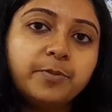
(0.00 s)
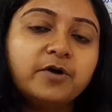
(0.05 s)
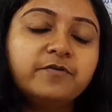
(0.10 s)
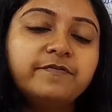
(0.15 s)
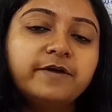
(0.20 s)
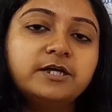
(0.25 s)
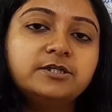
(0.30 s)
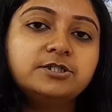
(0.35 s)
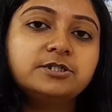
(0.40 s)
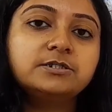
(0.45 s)
of
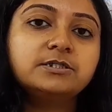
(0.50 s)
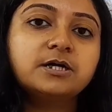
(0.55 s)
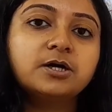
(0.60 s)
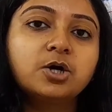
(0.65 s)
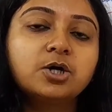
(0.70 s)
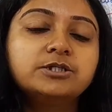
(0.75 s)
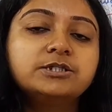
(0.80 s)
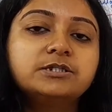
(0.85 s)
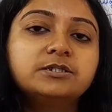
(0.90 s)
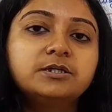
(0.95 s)
agents are
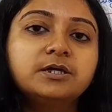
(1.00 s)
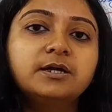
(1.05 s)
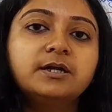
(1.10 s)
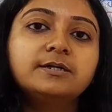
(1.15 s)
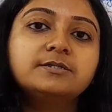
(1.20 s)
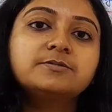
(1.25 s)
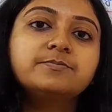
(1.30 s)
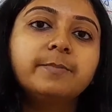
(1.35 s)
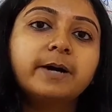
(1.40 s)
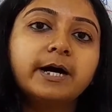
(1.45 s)
considered
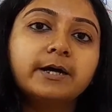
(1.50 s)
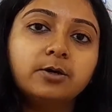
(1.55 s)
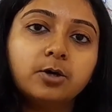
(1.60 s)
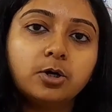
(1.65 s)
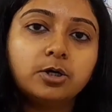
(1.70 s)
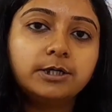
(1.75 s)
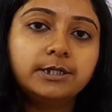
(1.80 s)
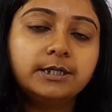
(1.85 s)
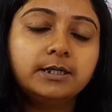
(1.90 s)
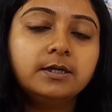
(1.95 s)
as
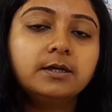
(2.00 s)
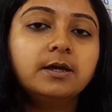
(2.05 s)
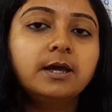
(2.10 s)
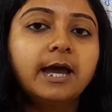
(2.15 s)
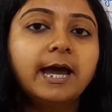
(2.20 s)
biotic